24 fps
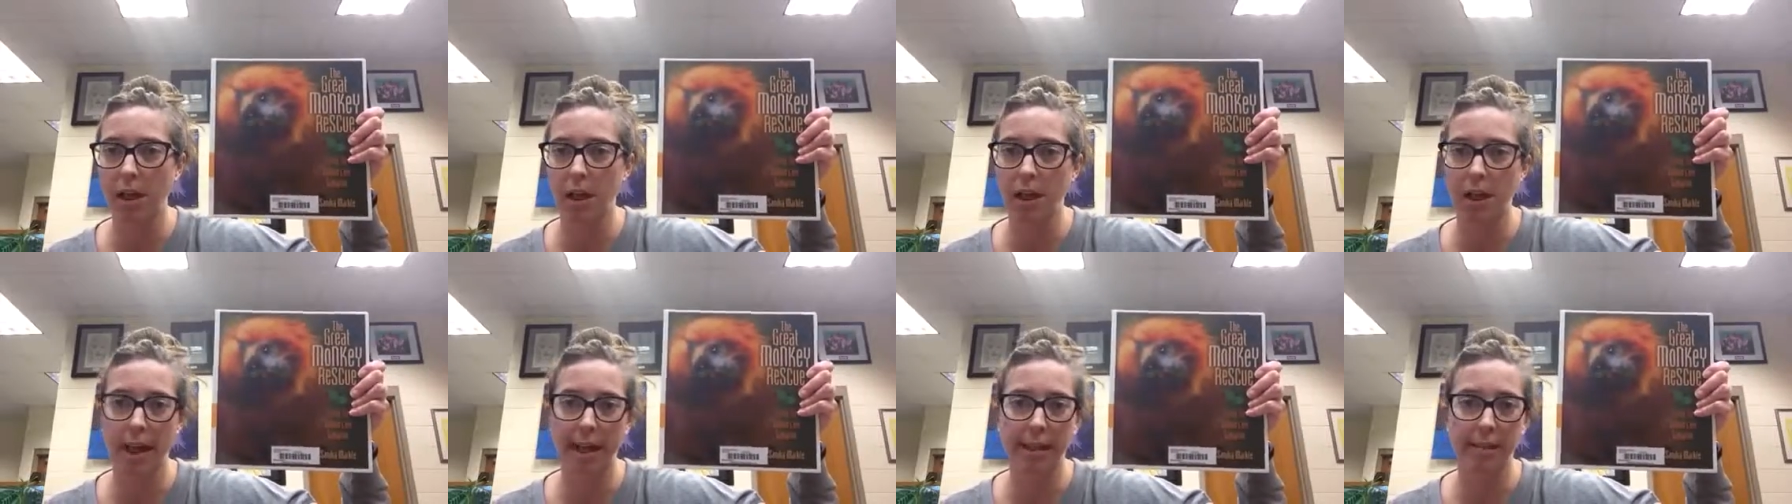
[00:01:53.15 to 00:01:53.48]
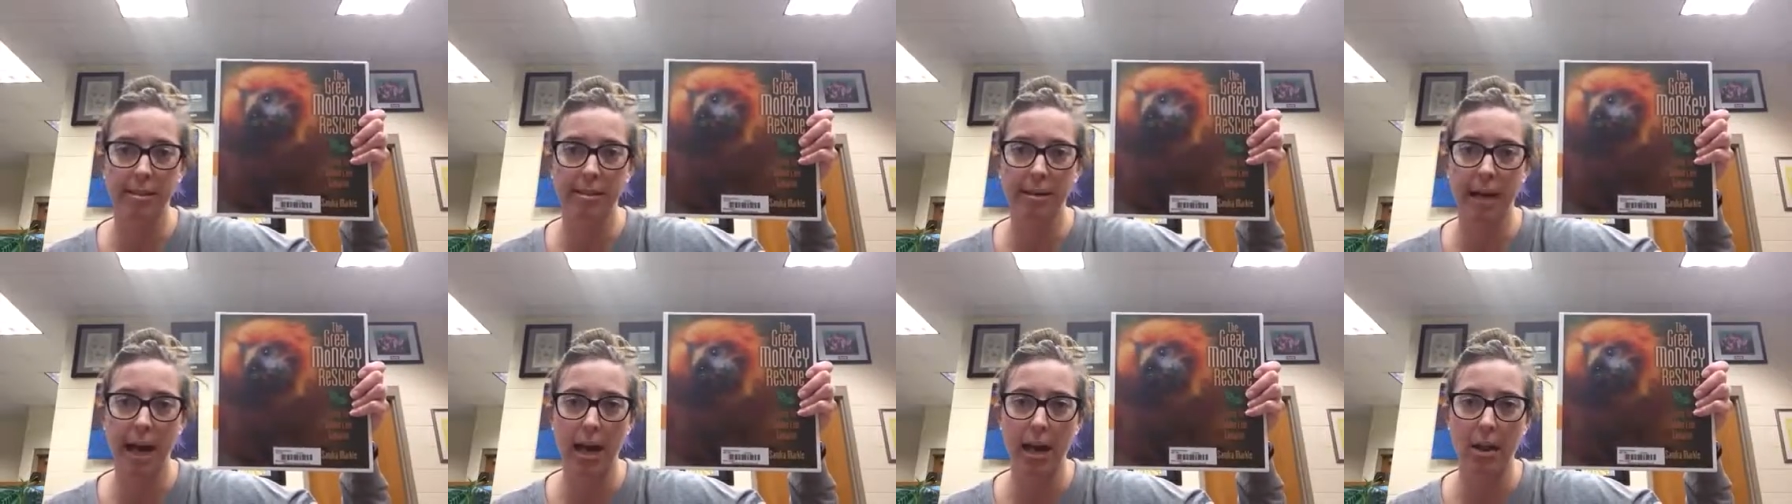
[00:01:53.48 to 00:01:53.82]
a
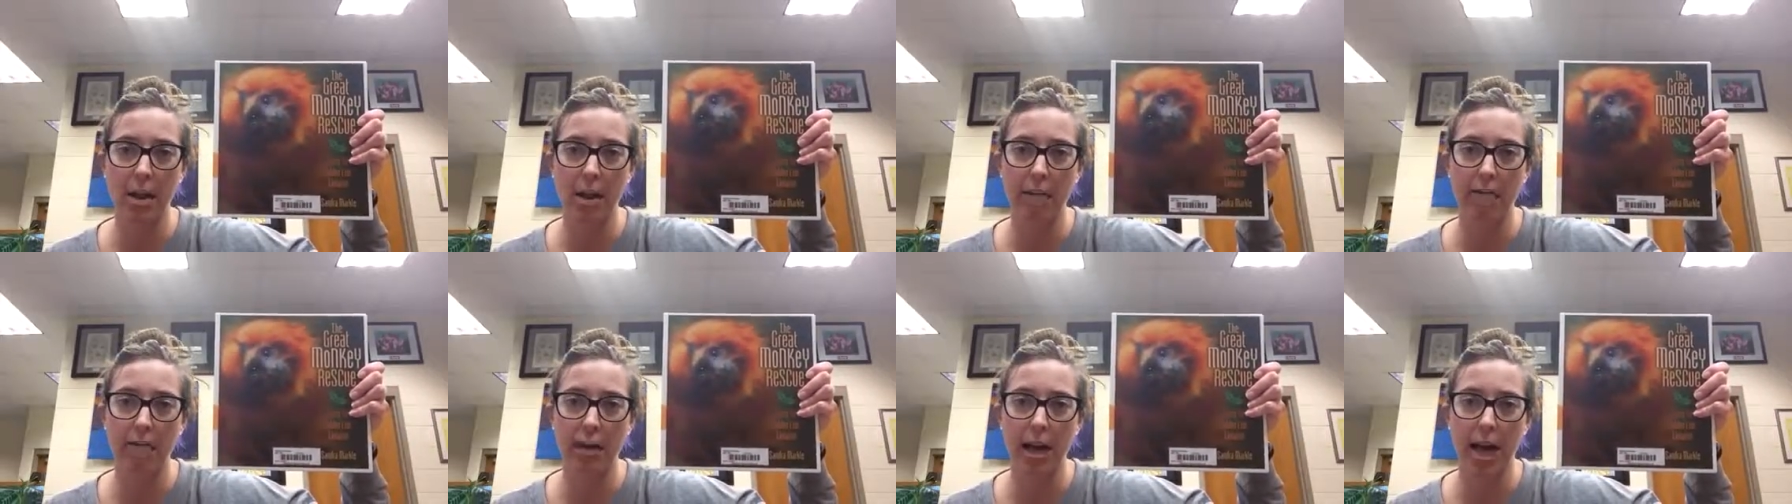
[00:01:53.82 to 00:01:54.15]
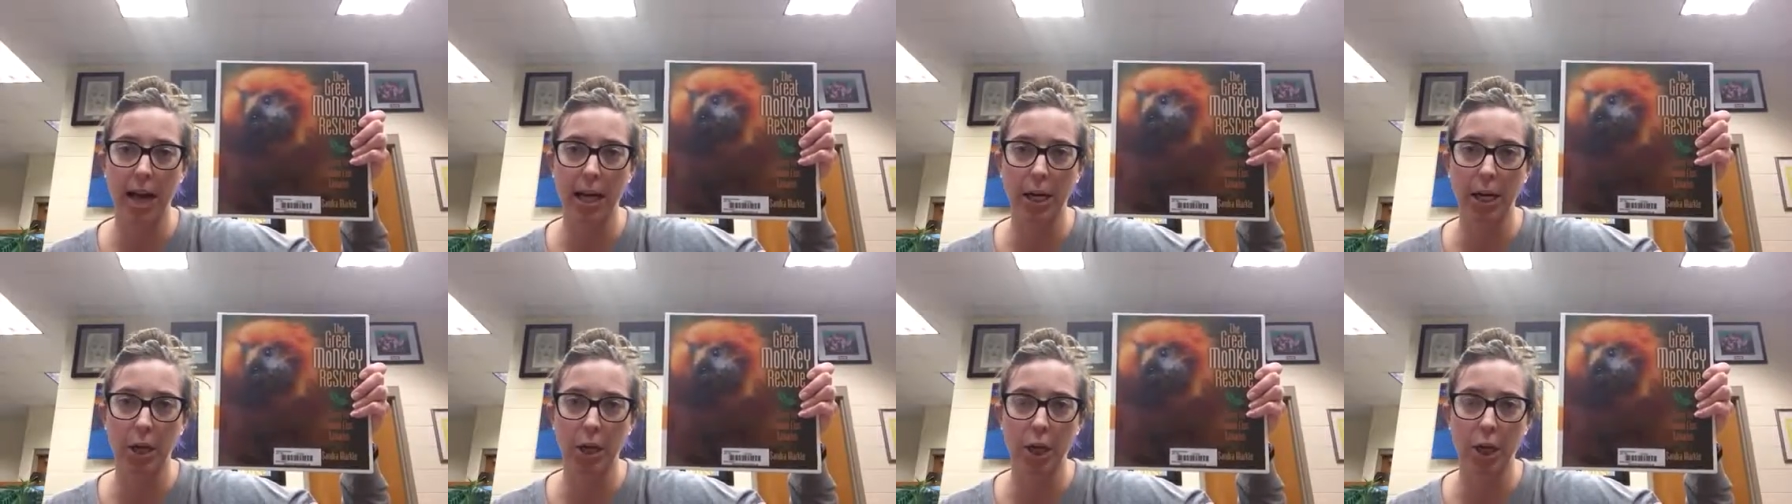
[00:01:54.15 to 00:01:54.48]
lexile of
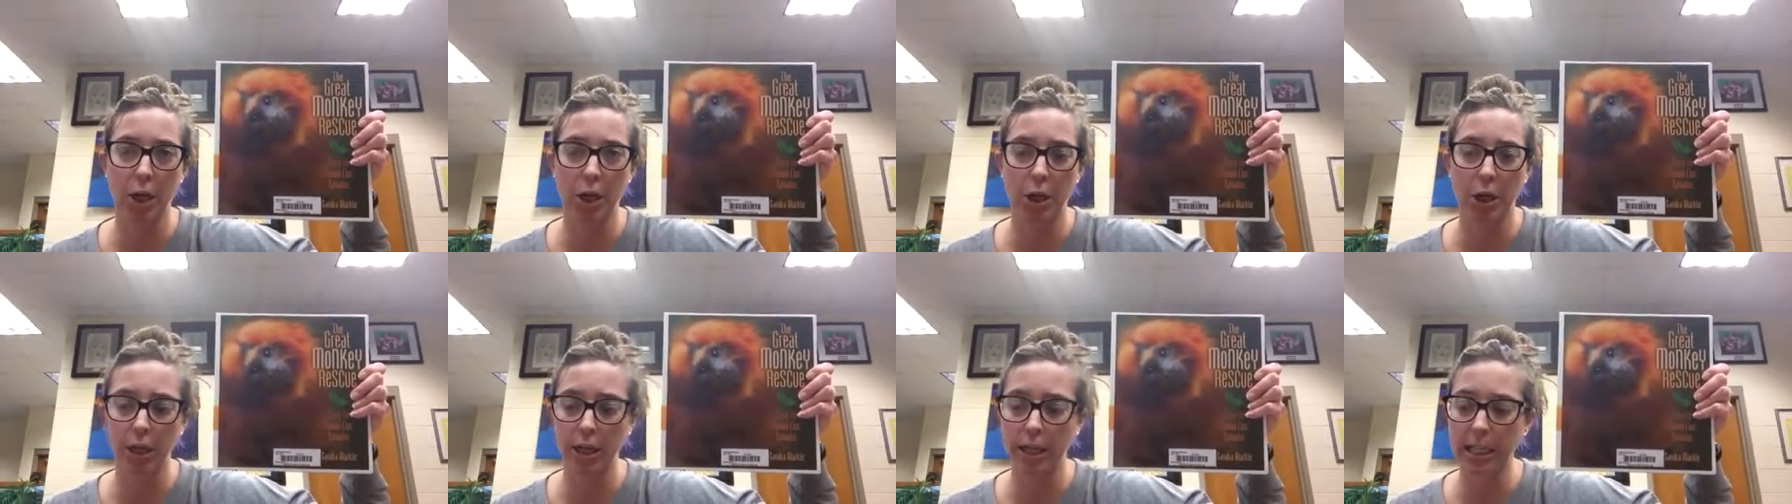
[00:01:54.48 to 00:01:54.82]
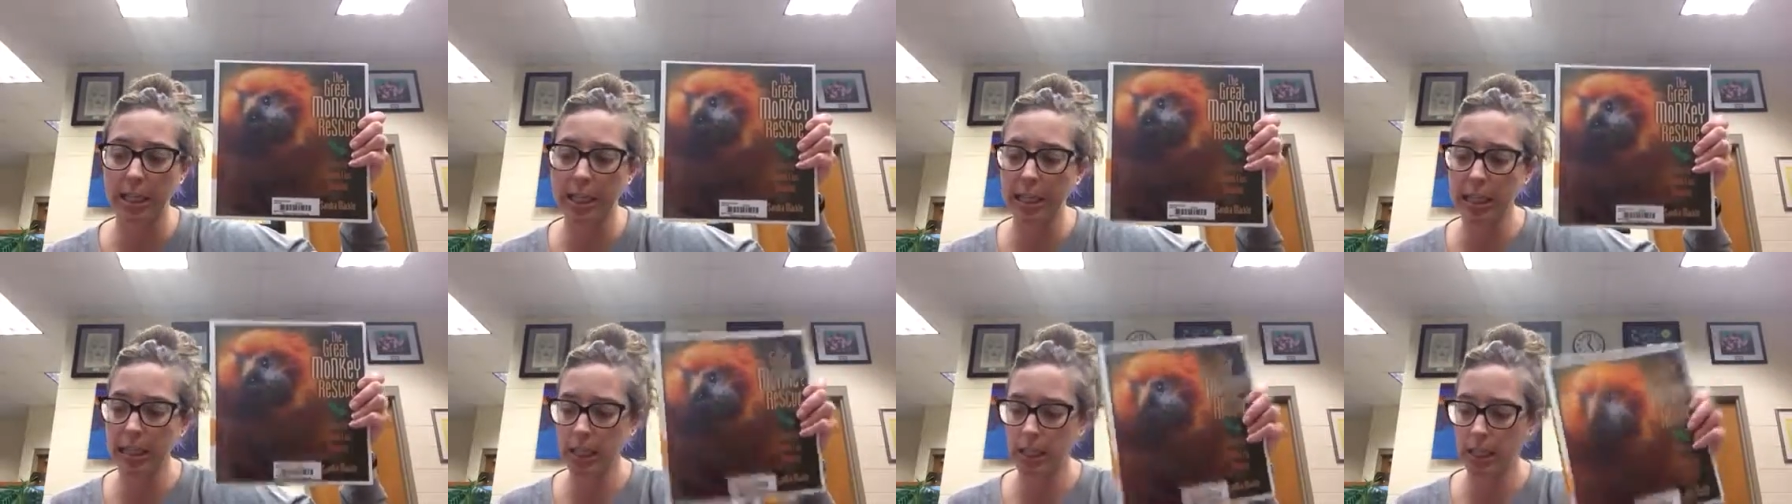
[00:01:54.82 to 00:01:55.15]

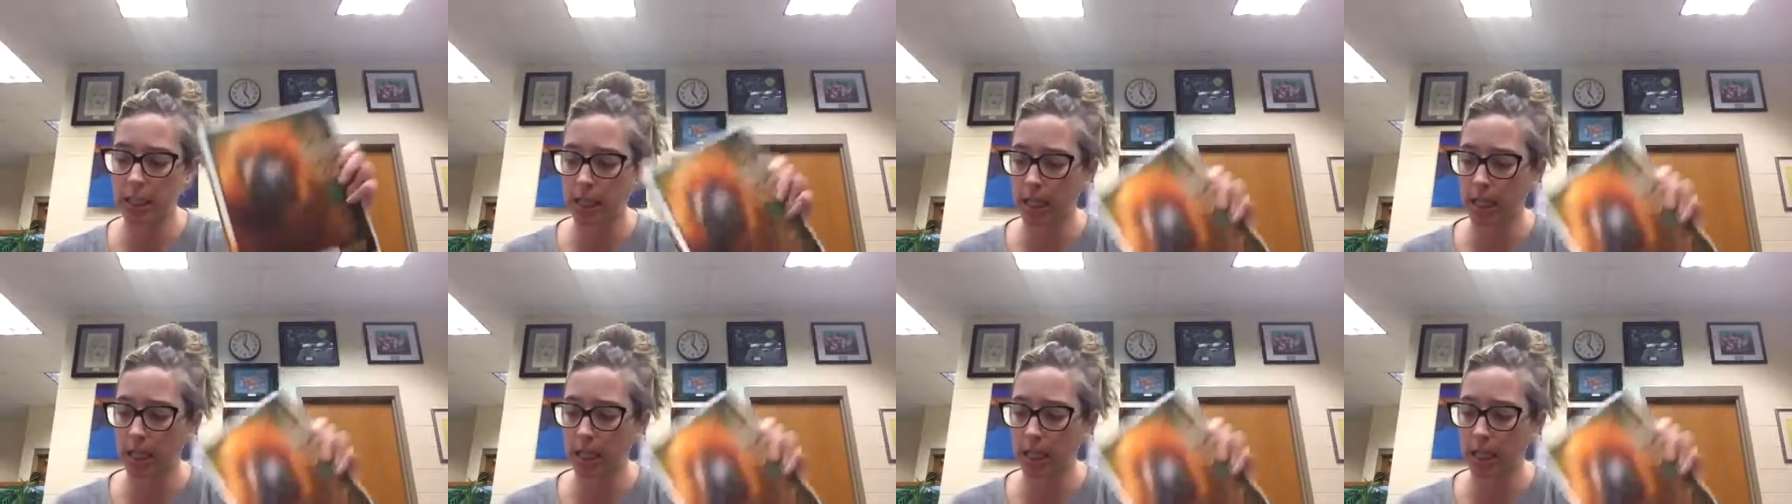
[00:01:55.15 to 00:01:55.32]
930.